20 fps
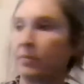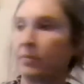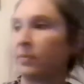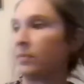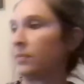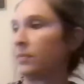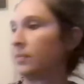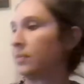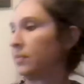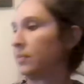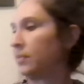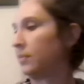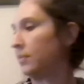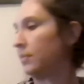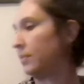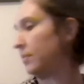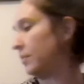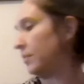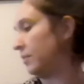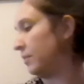
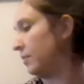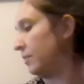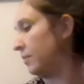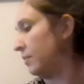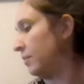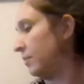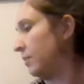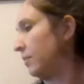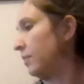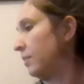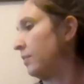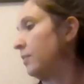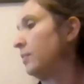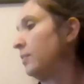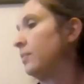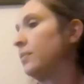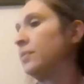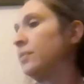Nobody speaks.